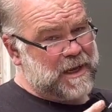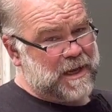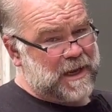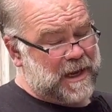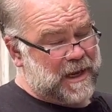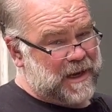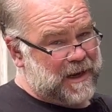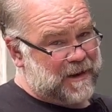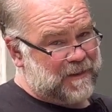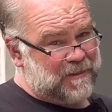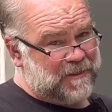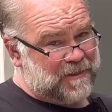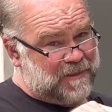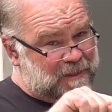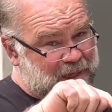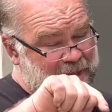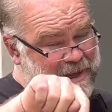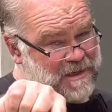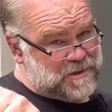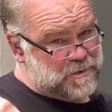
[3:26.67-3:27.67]
and
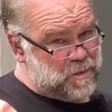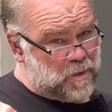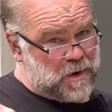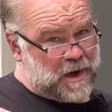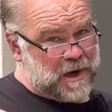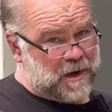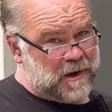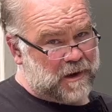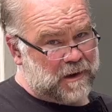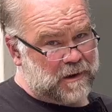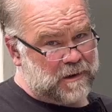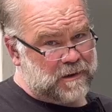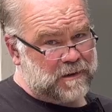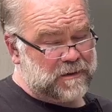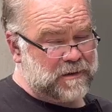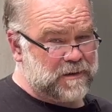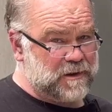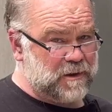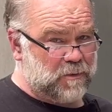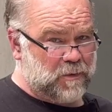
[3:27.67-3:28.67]
that's where
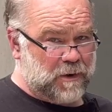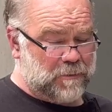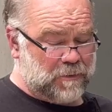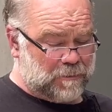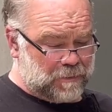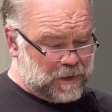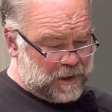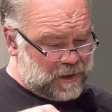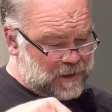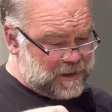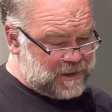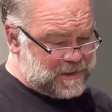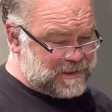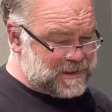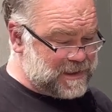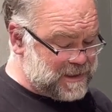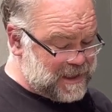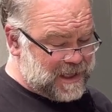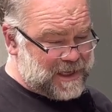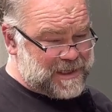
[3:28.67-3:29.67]
the rubber plug is
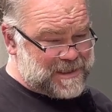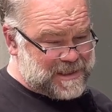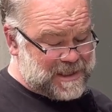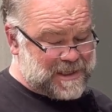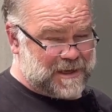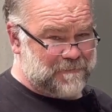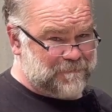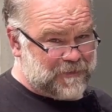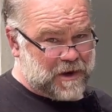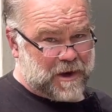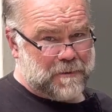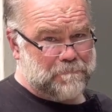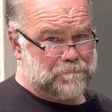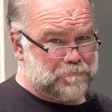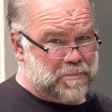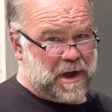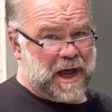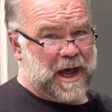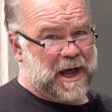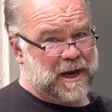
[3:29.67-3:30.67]
at the very
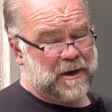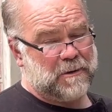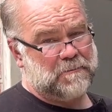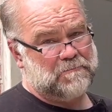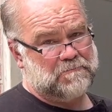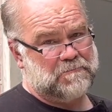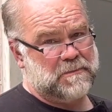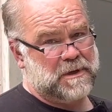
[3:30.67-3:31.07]
bottom